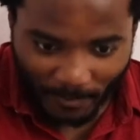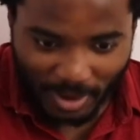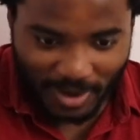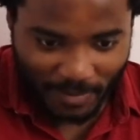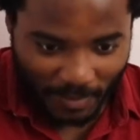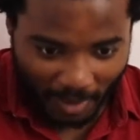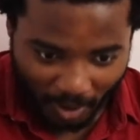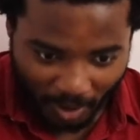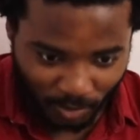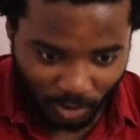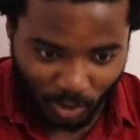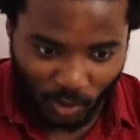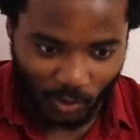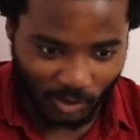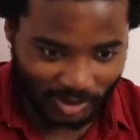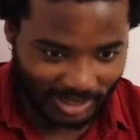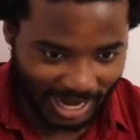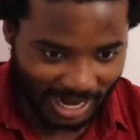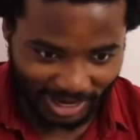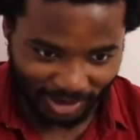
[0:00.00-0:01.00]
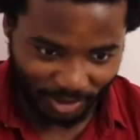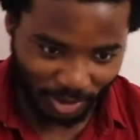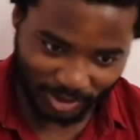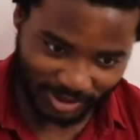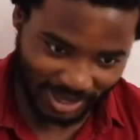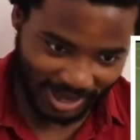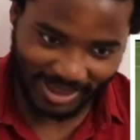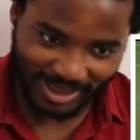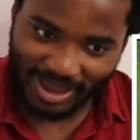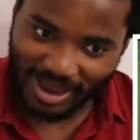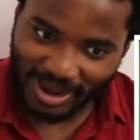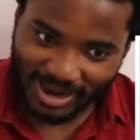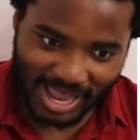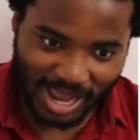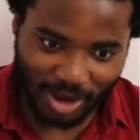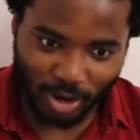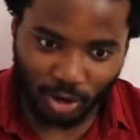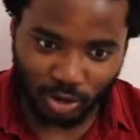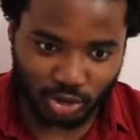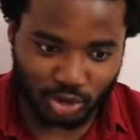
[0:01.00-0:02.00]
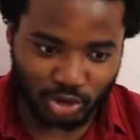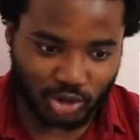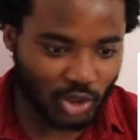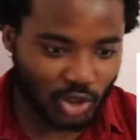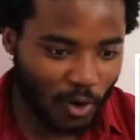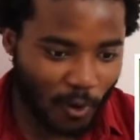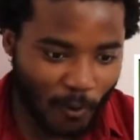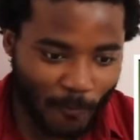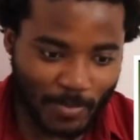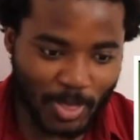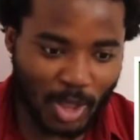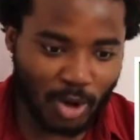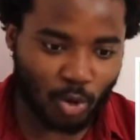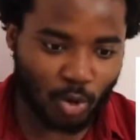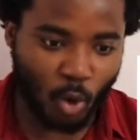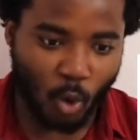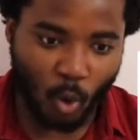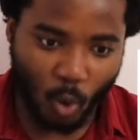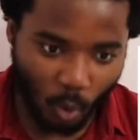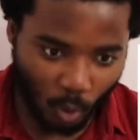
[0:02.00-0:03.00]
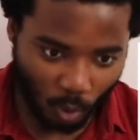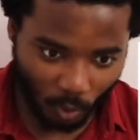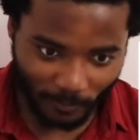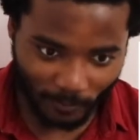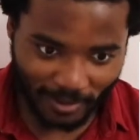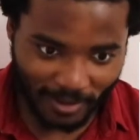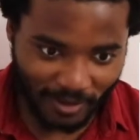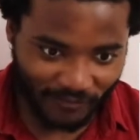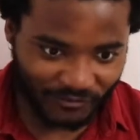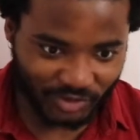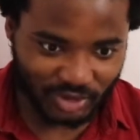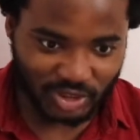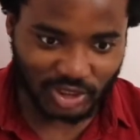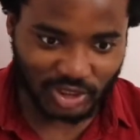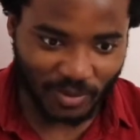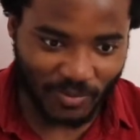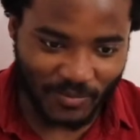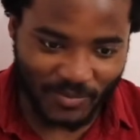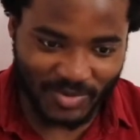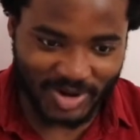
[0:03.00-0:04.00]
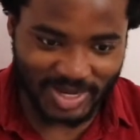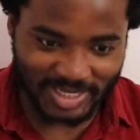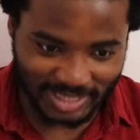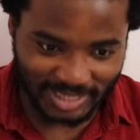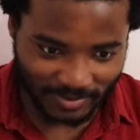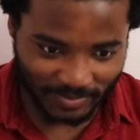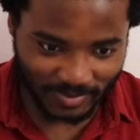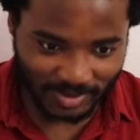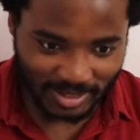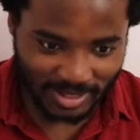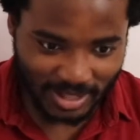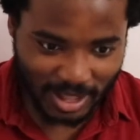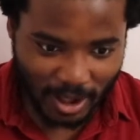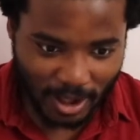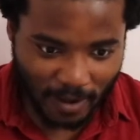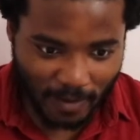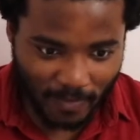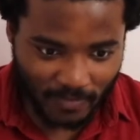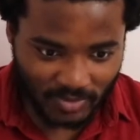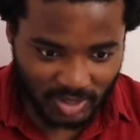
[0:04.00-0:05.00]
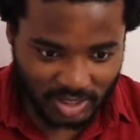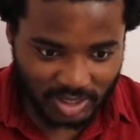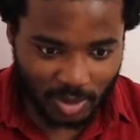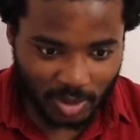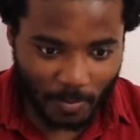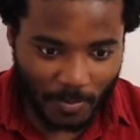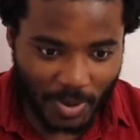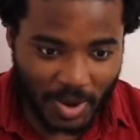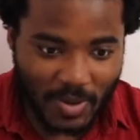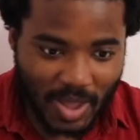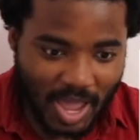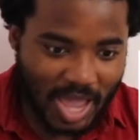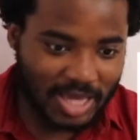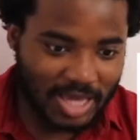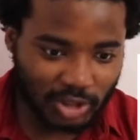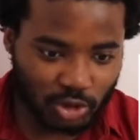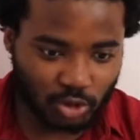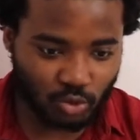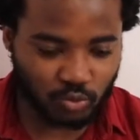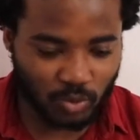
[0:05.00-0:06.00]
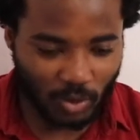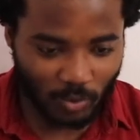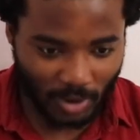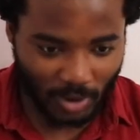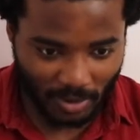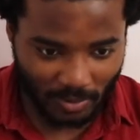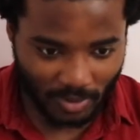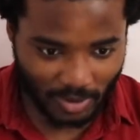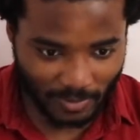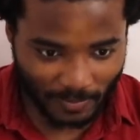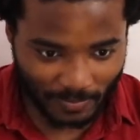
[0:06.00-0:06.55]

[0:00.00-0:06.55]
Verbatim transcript: Peep how cool that looked. That, that looks so cool for some reason. This peep. He just wait, wait.